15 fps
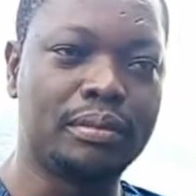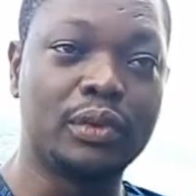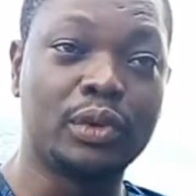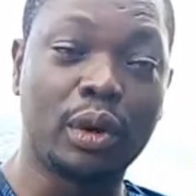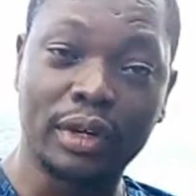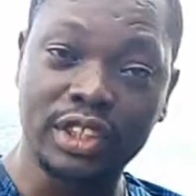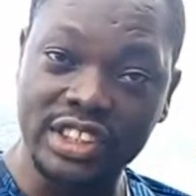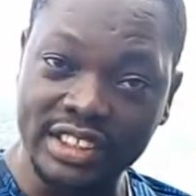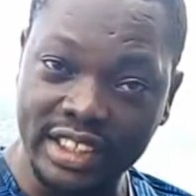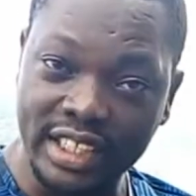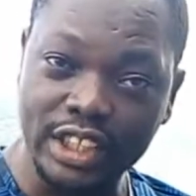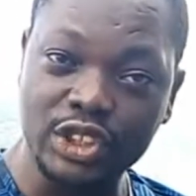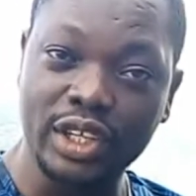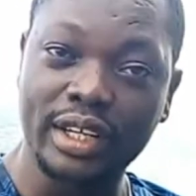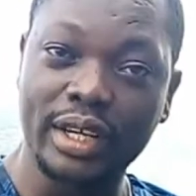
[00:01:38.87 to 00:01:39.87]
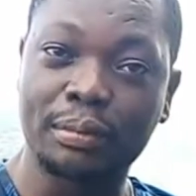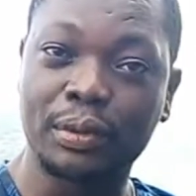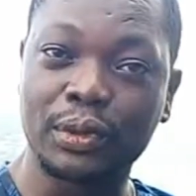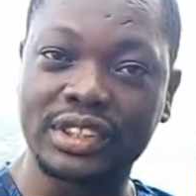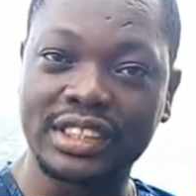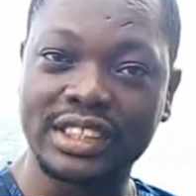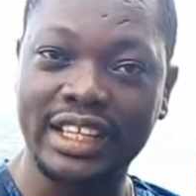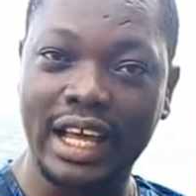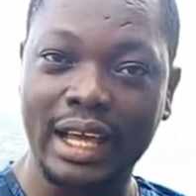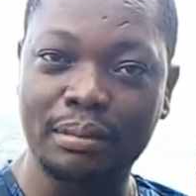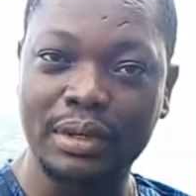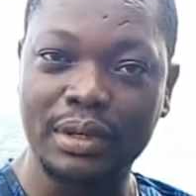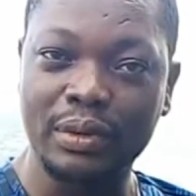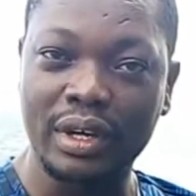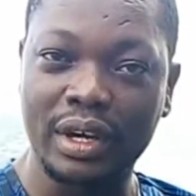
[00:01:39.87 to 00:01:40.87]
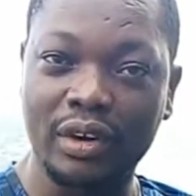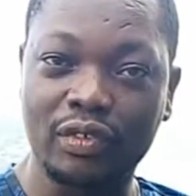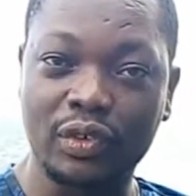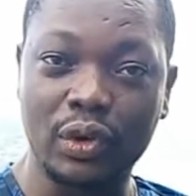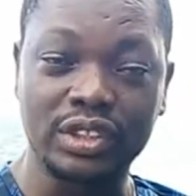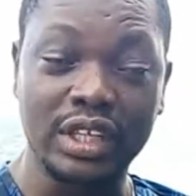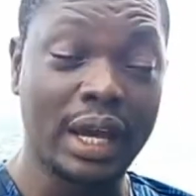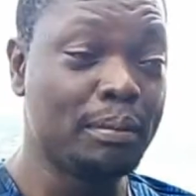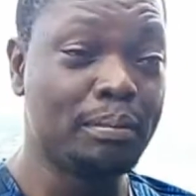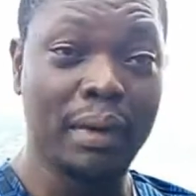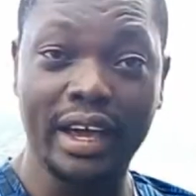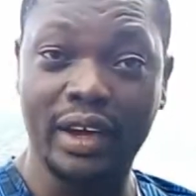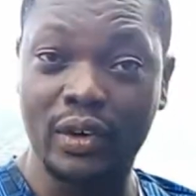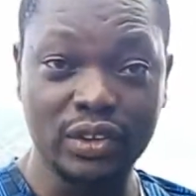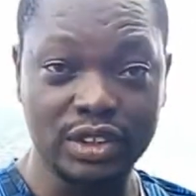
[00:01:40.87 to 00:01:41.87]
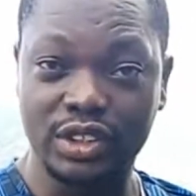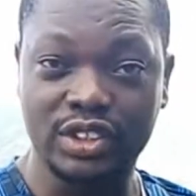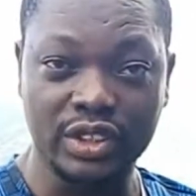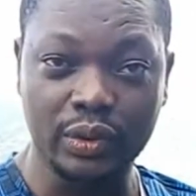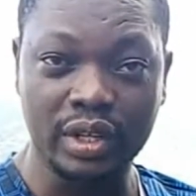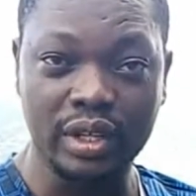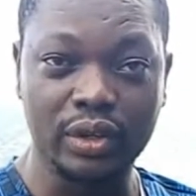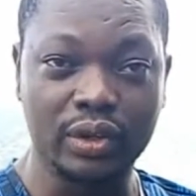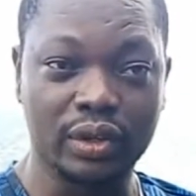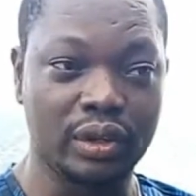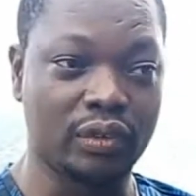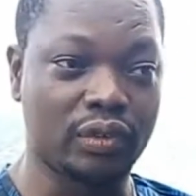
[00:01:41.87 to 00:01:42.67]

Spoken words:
Robert International Airport in Liberia. Of course, my country is really old.